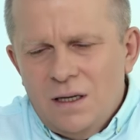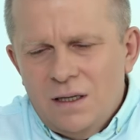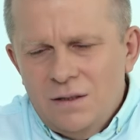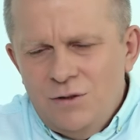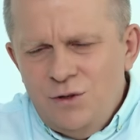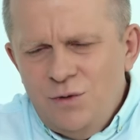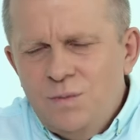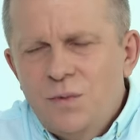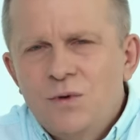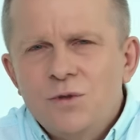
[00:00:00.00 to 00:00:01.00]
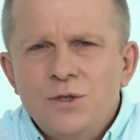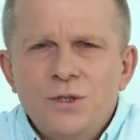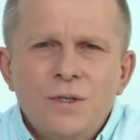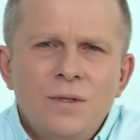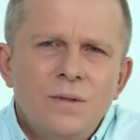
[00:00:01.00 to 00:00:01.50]
a little later,
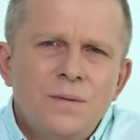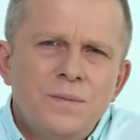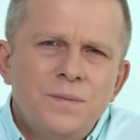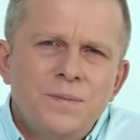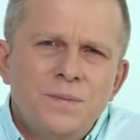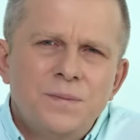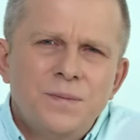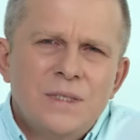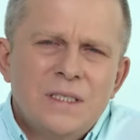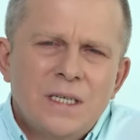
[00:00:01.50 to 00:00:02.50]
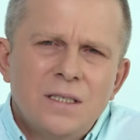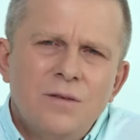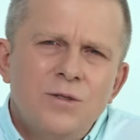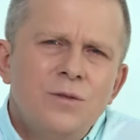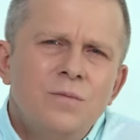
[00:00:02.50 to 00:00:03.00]
when
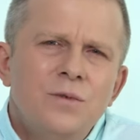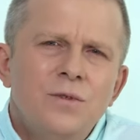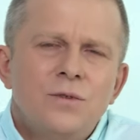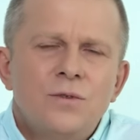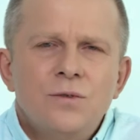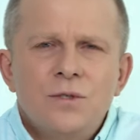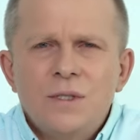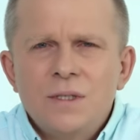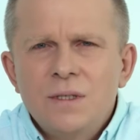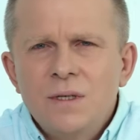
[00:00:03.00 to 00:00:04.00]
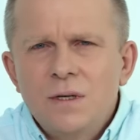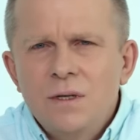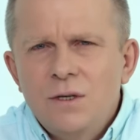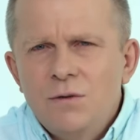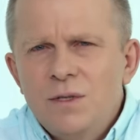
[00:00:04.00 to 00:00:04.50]
everything is falling apart
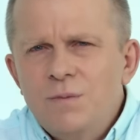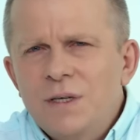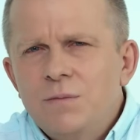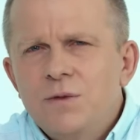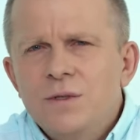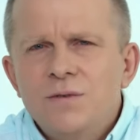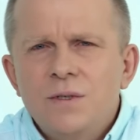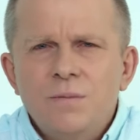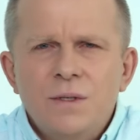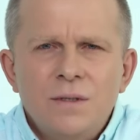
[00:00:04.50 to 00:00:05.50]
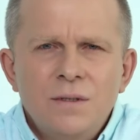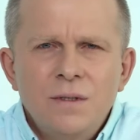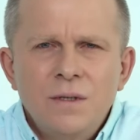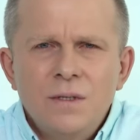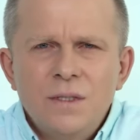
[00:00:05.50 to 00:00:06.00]
and you have the choice
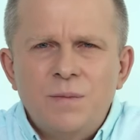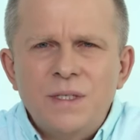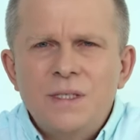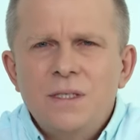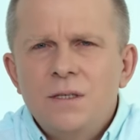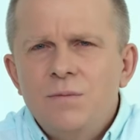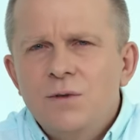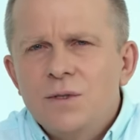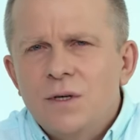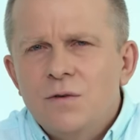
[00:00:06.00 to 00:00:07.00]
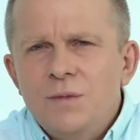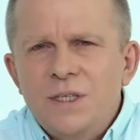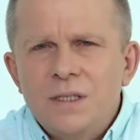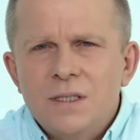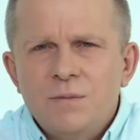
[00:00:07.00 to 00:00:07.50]
of saving your child
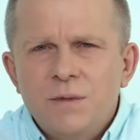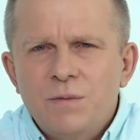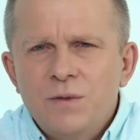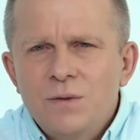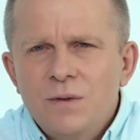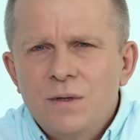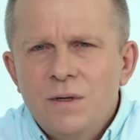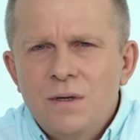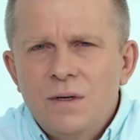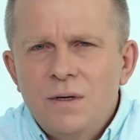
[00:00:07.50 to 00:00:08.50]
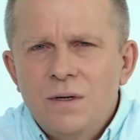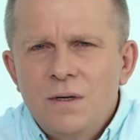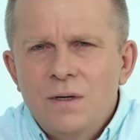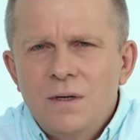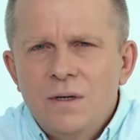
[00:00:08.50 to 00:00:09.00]
and dying yourself,
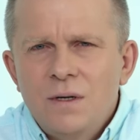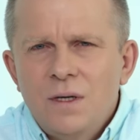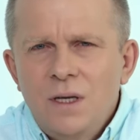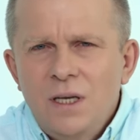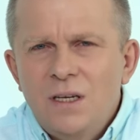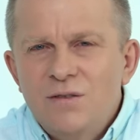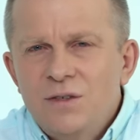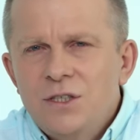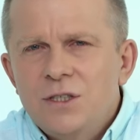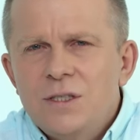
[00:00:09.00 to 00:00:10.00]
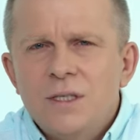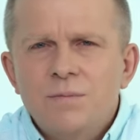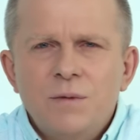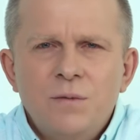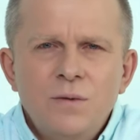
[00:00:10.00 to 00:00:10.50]
or surviving
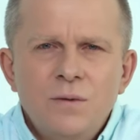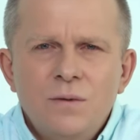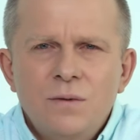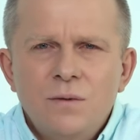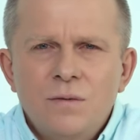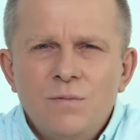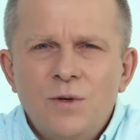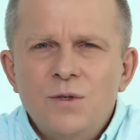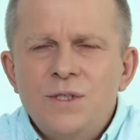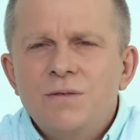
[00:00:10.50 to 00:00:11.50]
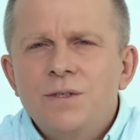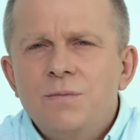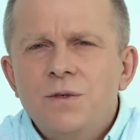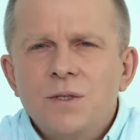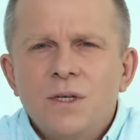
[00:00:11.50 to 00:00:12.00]
yourself by throwing your
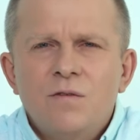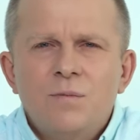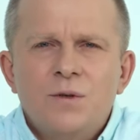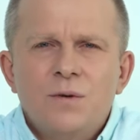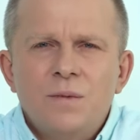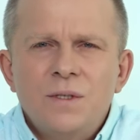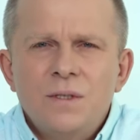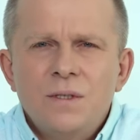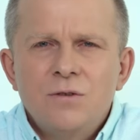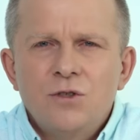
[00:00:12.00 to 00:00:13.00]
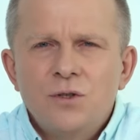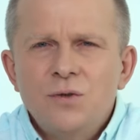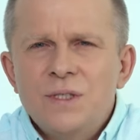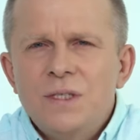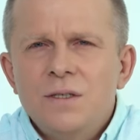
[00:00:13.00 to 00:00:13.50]
child into the abyss,
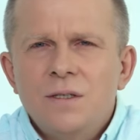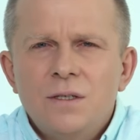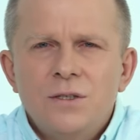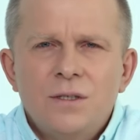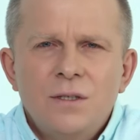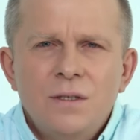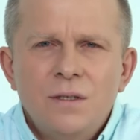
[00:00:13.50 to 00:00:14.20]
what would you do?